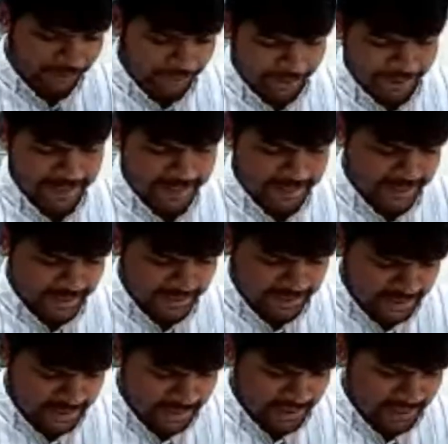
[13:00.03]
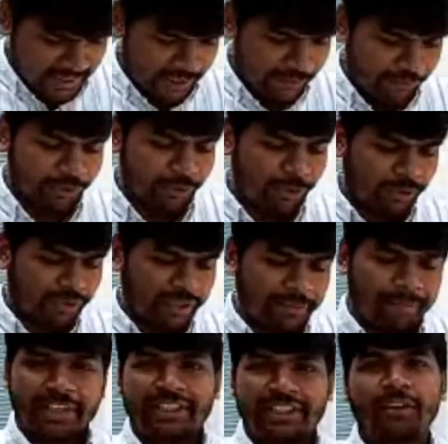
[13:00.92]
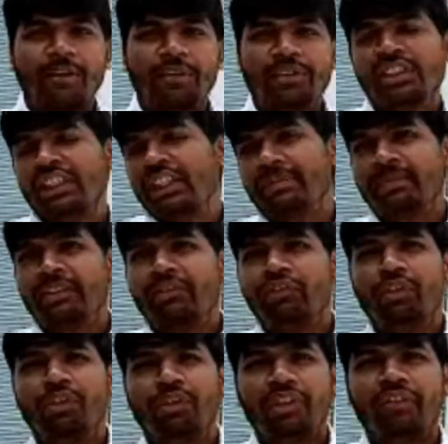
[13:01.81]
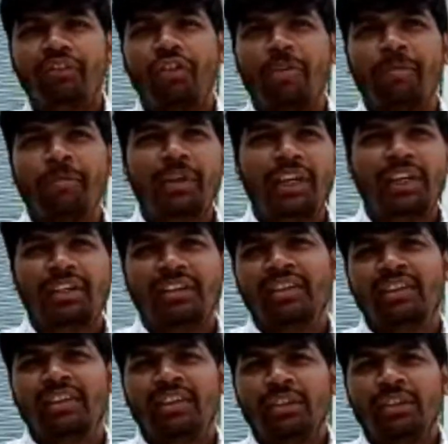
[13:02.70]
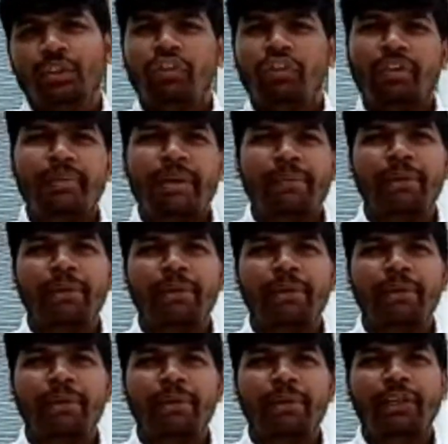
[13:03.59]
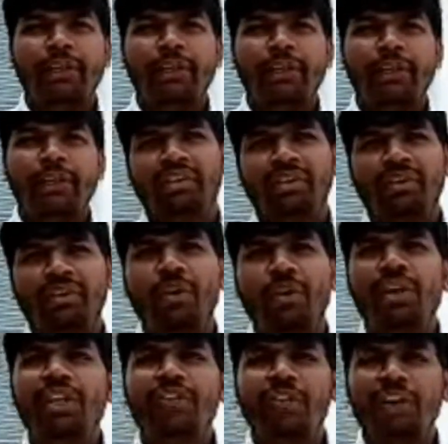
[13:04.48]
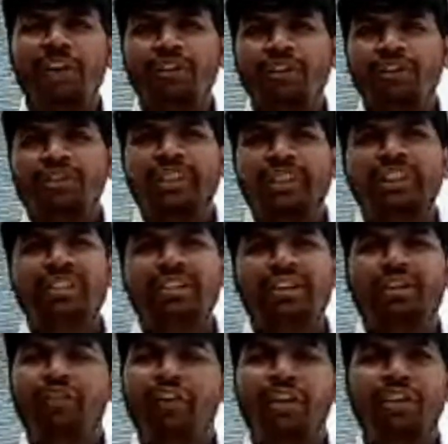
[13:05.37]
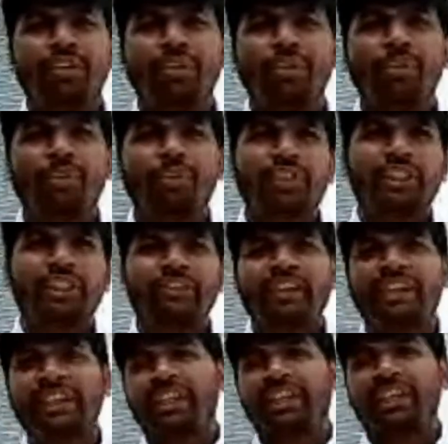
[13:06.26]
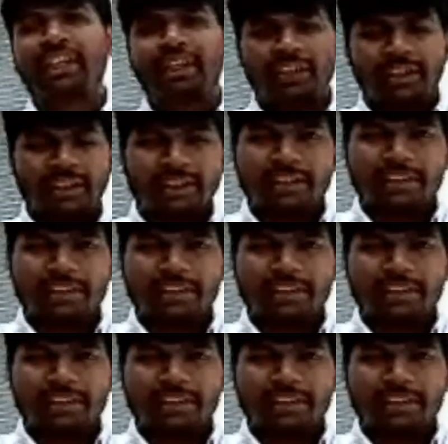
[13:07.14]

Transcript: of questions. If you know the basic concepts, if you know the formula, you will be able to do it. Only one question, one or two questions were tricky.